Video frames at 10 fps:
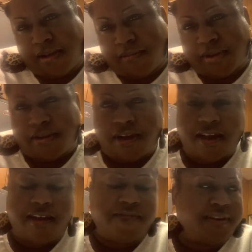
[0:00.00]
it went
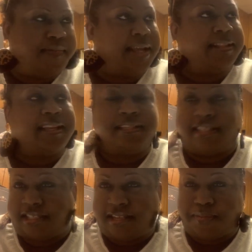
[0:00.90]
off, and I'm like, that's
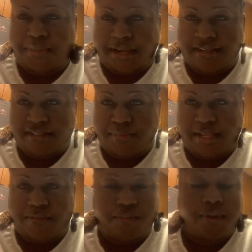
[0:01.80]
such an
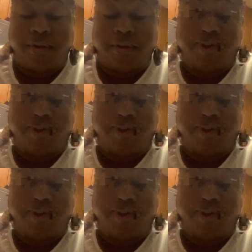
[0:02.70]
embarrassment. But